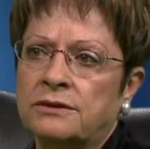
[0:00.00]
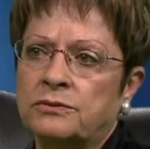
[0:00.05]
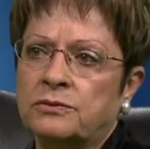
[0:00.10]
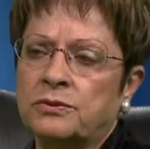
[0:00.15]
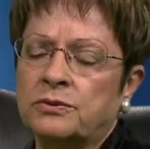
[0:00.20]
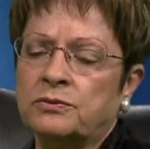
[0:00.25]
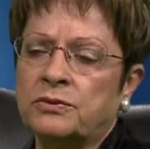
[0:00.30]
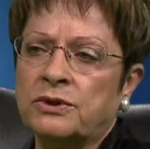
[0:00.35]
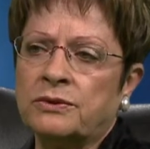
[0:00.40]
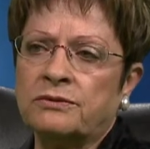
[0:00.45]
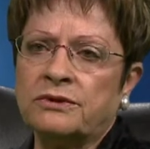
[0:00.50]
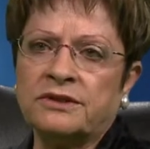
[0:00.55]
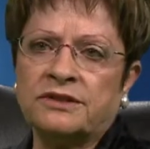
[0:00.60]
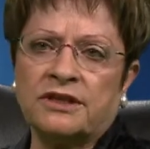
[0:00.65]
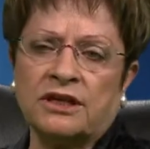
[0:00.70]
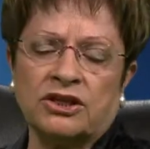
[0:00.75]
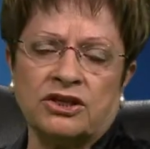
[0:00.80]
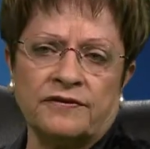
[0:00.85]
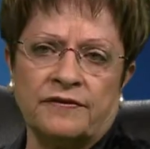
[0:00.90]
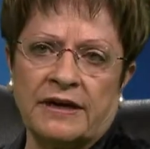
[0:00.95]
we were in
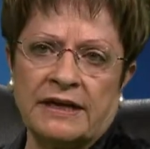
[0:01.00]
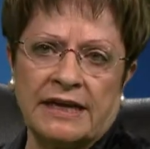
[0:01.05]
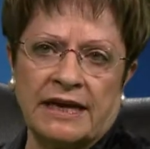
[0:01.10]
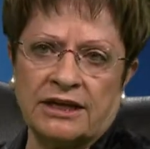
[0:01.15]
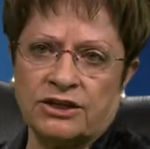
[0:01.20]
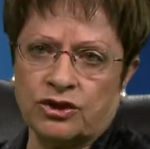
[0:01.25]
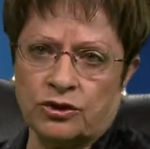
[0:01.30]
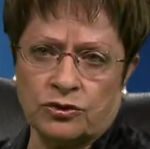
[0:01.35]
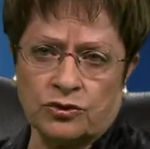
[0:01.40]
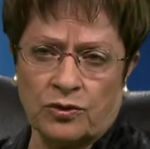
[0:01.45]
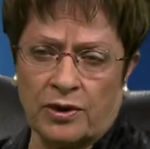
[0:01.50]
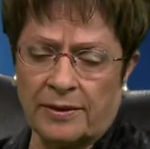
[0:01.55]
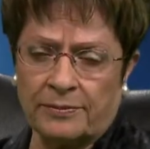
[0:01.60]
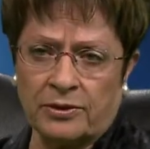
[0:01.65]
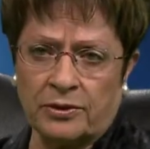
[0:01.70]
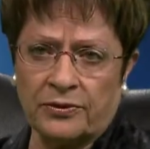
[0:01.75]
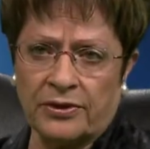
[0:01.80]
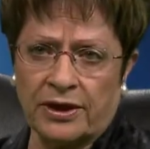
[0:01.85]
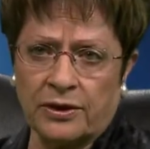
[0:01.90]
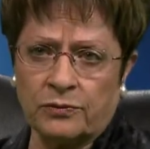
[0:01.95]
such financial
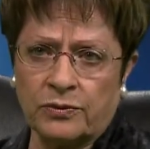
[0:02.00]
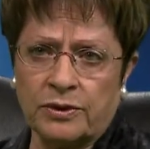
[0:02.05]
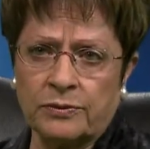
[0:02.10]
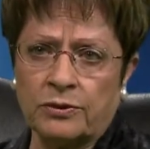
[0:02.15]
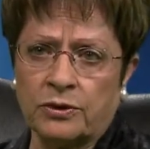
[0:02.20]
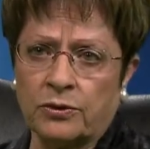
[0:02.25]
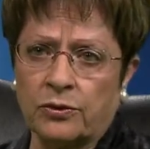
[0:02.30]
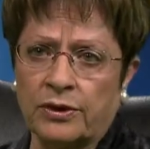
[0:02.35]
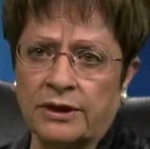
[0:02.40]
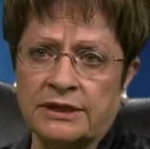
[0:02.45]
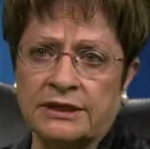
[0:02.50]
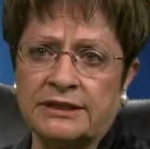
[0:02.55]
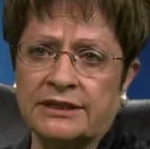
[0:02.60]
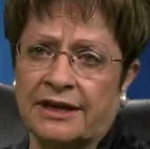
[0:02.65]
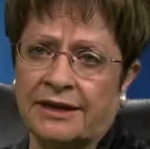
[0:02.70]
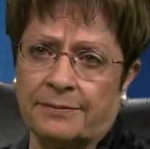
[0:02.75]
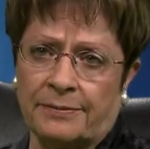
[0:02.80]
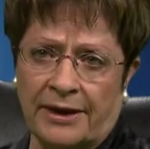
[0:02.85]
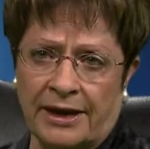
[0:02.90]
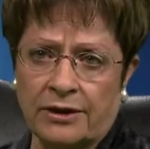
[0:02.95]
trouble that we were going to
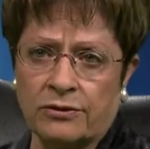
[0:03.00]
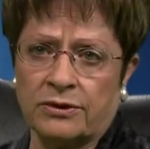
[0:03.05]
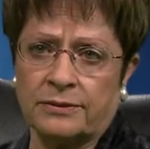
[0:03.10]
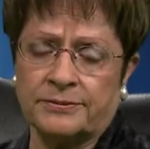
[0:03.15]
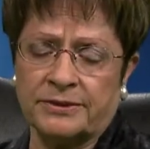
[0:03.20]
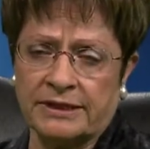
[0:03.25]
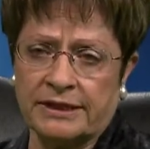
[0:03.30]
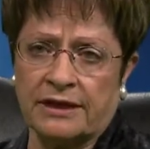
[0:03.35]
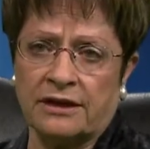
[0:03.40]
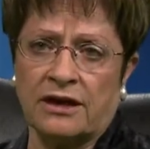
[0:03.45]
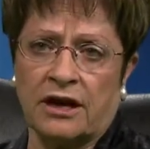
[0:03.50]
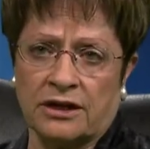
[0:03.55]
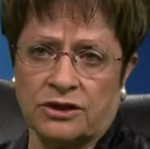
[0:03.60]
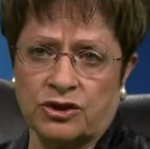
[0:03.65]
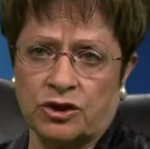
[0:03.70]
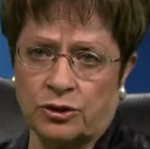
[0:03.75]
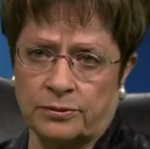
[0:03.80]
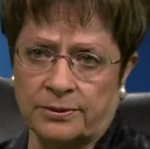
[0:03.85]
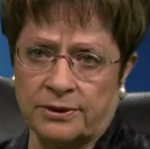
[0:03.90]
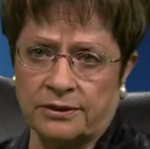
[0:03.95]
take bankruptcy in
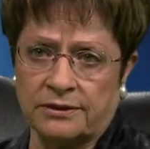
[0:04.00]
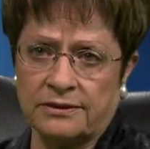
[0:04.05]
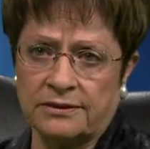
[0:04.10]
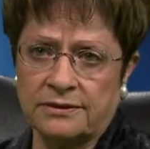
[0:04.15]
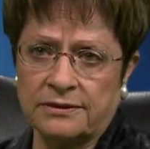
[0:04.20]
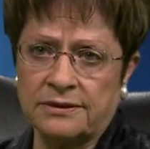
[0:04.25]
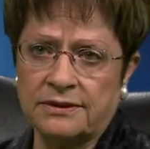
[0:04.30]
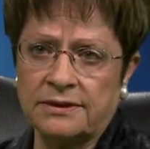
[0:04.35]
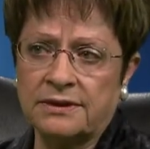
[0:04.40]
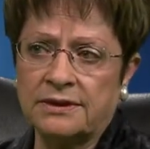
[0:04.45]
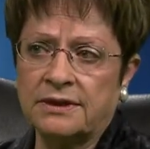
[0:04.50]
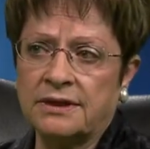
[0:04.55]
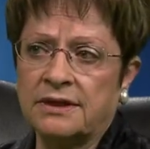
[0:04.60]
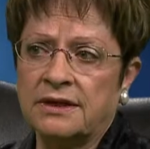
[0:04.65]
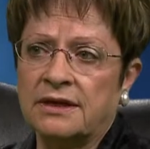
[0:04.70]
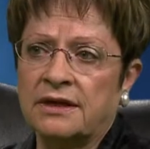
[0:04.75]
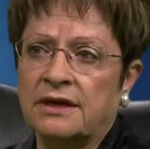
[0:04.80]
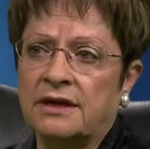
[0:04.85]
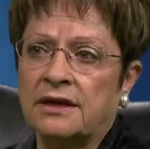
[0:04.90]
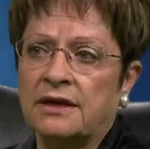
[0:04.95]
October.
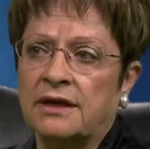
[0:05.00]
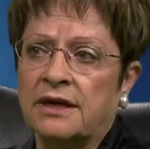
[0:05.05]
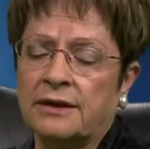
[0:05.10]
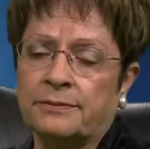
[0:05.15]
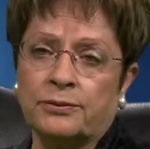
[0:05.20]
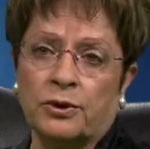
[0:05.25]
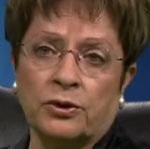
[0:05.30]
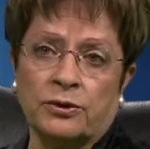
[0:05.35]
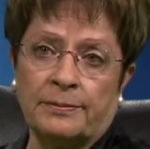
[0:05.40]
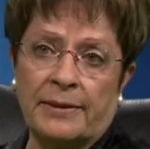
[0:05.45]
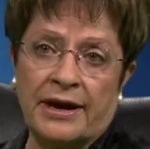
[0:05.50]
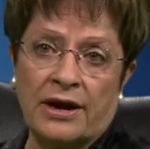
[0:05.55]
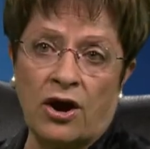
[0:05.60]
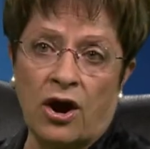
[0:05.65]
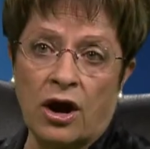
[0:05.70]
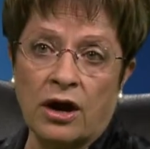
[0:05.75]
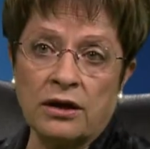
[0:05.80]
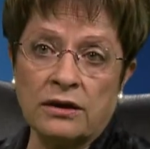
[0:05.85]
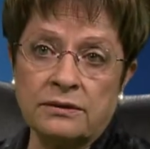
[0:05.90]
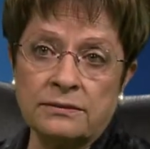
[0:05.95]
It broke my
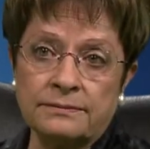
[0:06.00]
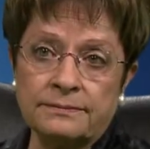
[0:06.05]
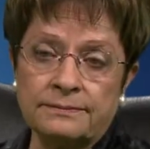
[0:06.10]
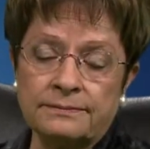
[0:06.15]
heart.